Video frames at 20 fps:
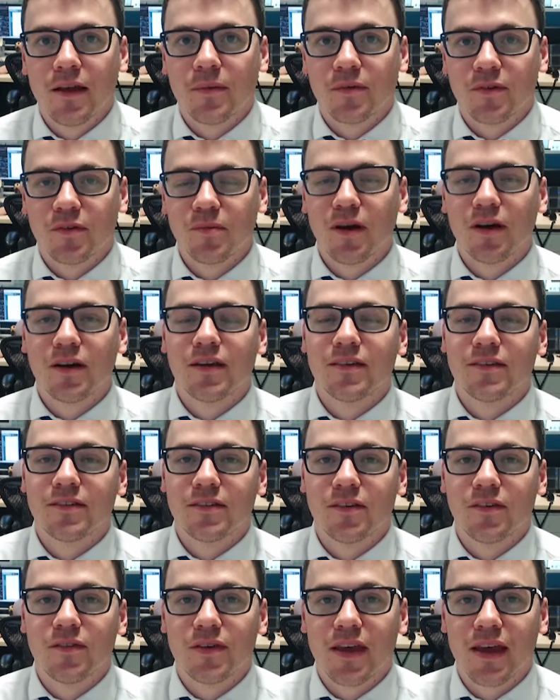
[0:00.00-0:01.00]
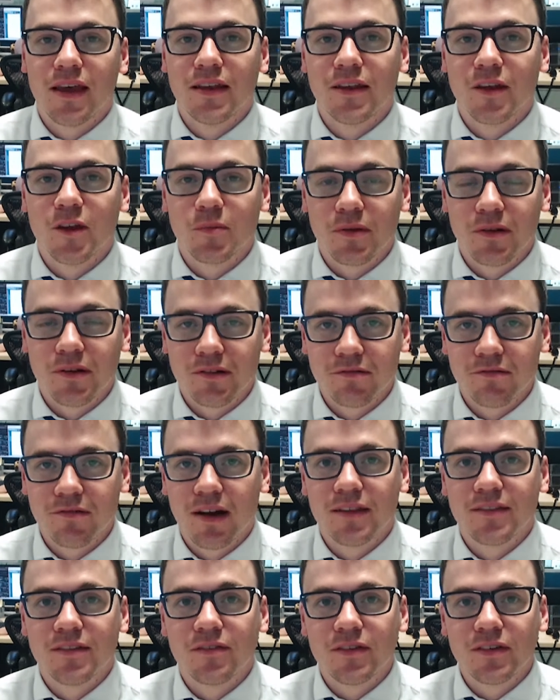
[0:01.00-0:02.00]
So markets have again opened
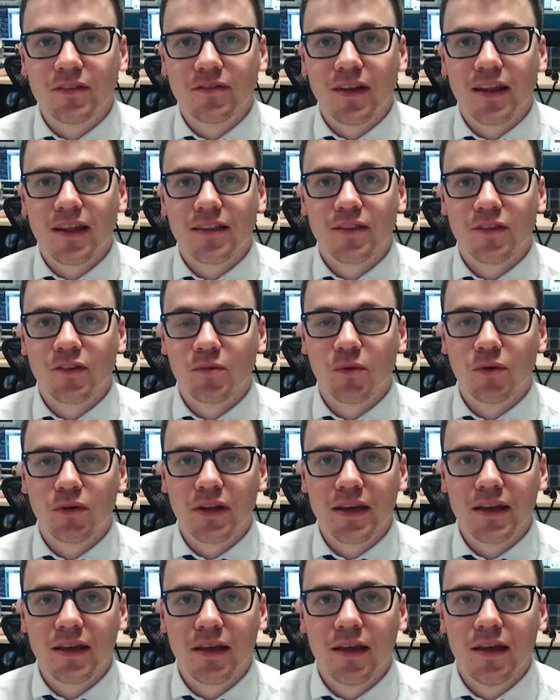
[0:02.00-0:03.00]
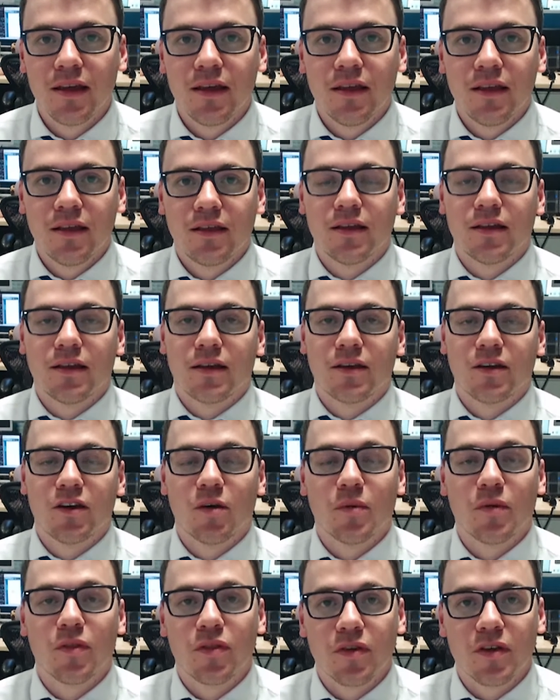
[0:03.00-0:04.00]
relatively flat this morning,
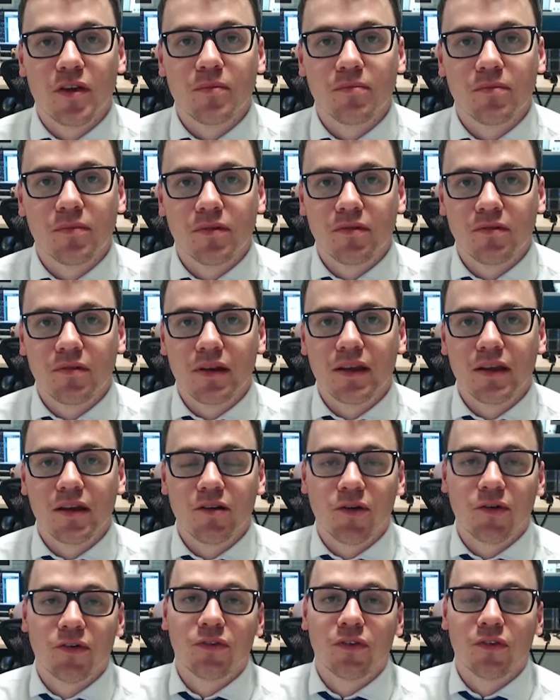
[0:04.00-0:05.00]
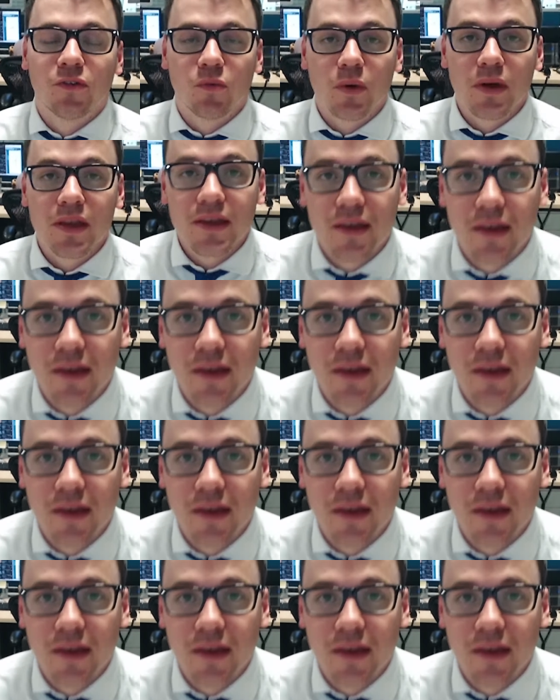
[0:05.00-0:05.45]
common theme really across this week.